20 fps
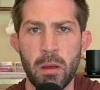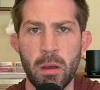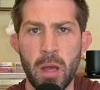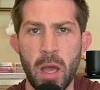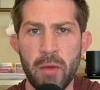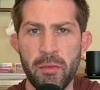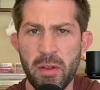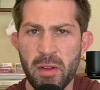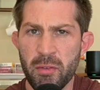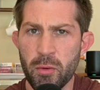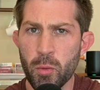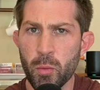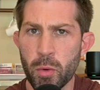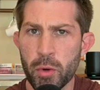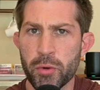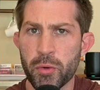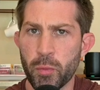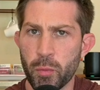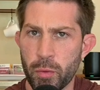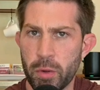Have you ever
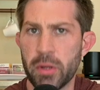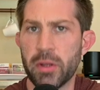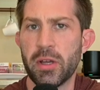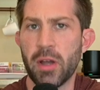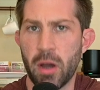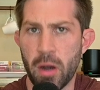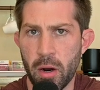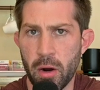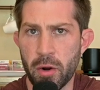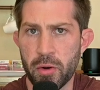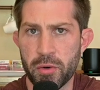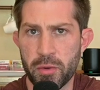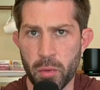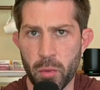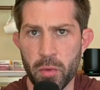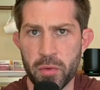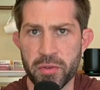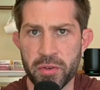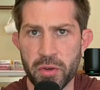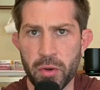worked really hard
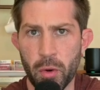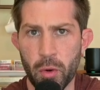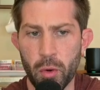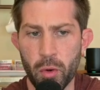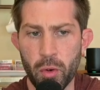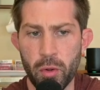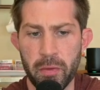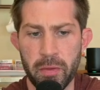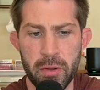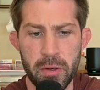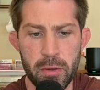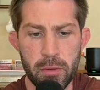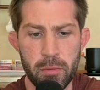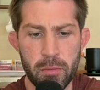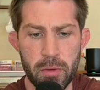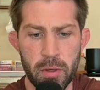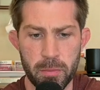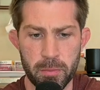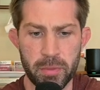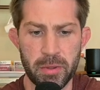towards a goal and then you
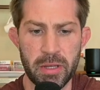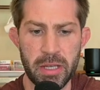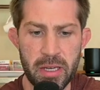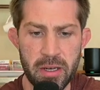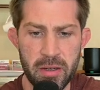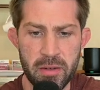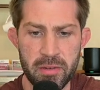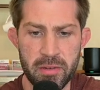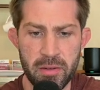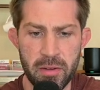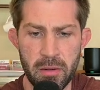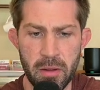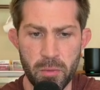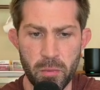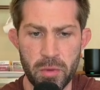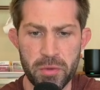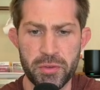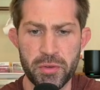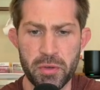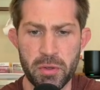complete it? And
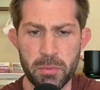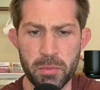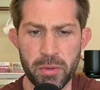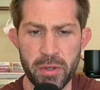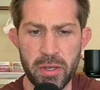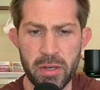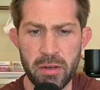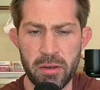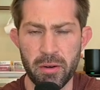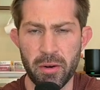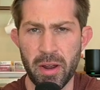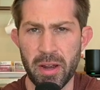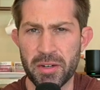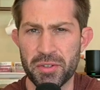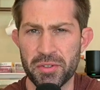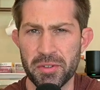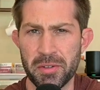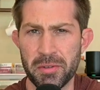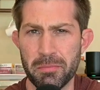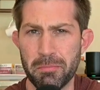once you complete it, you're
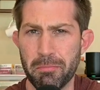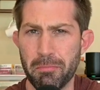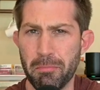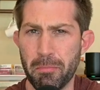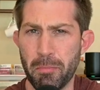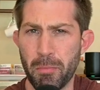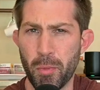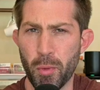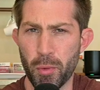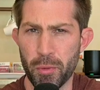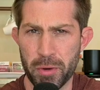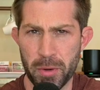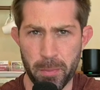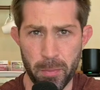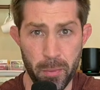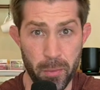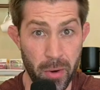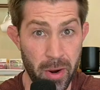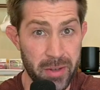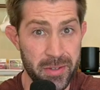actually more
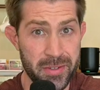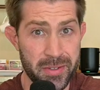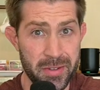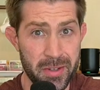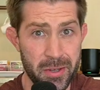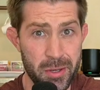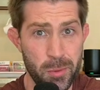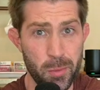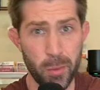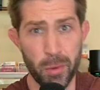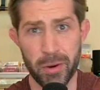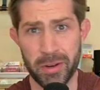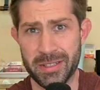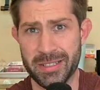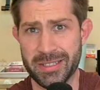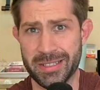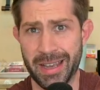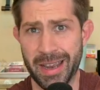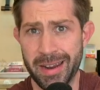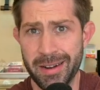depressed than you were
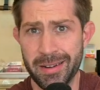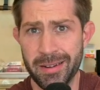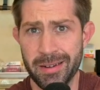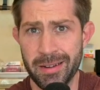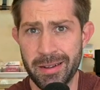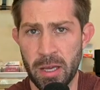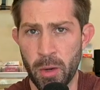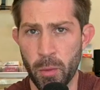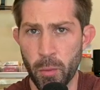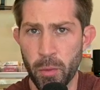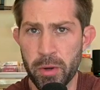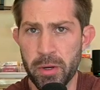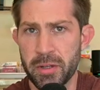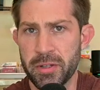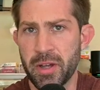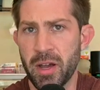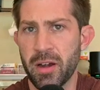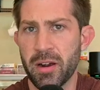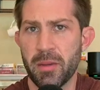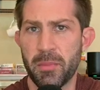excited? We're going to
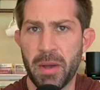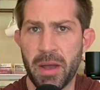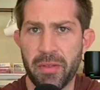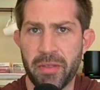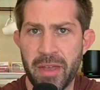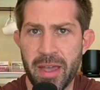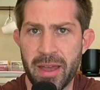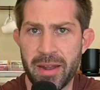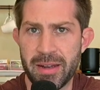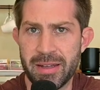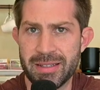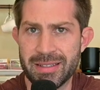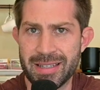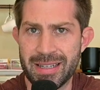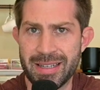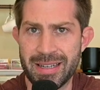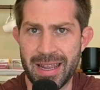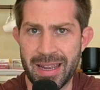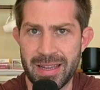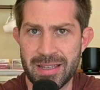talk about that in
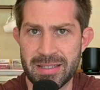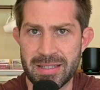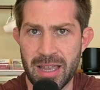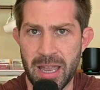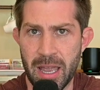today's